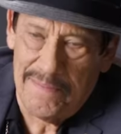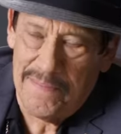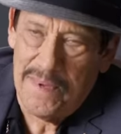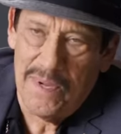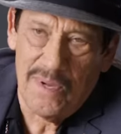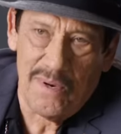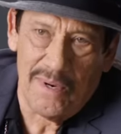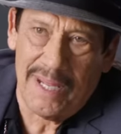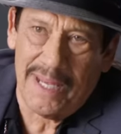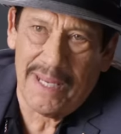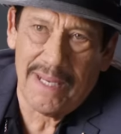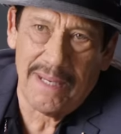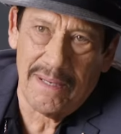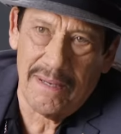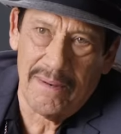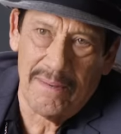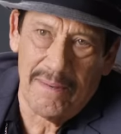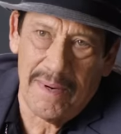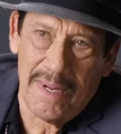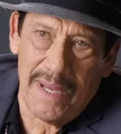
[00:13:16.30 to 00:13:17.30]
You know, like,
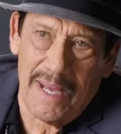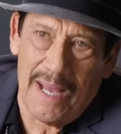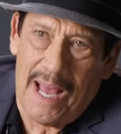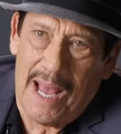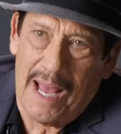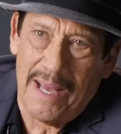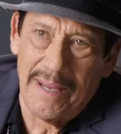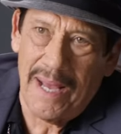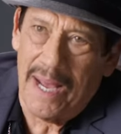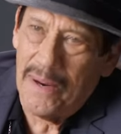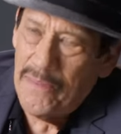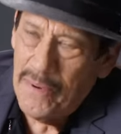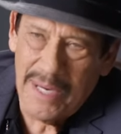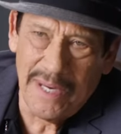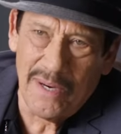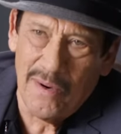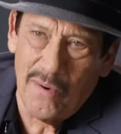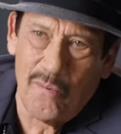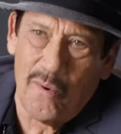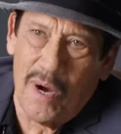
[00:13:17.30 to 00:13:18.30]
I
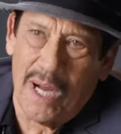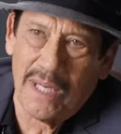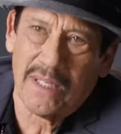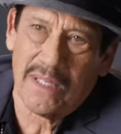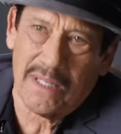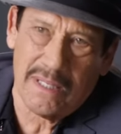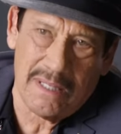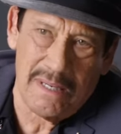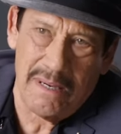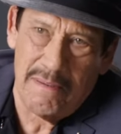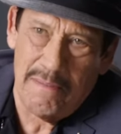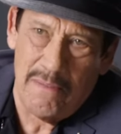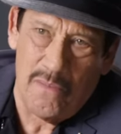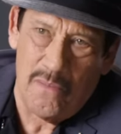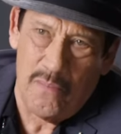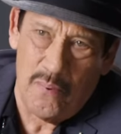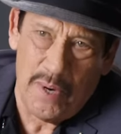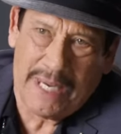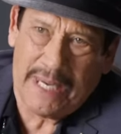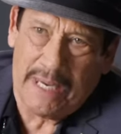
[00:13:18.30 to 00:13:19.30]
really don't watch
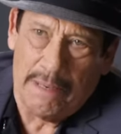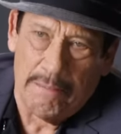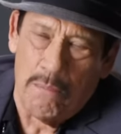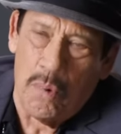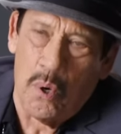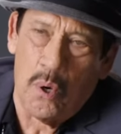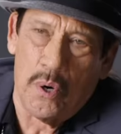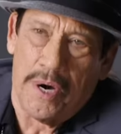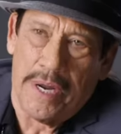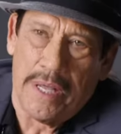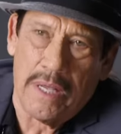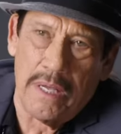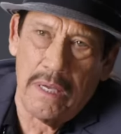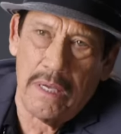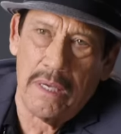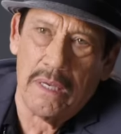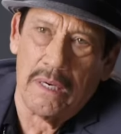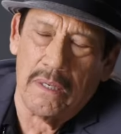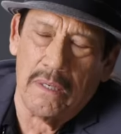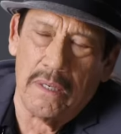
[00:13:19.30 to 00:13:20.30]
Rick and Morty,
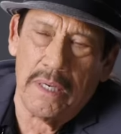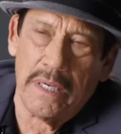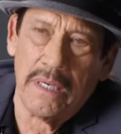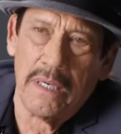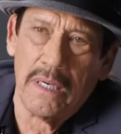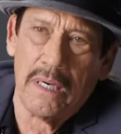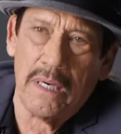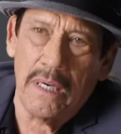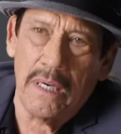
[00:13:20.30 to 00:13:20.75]
you know, and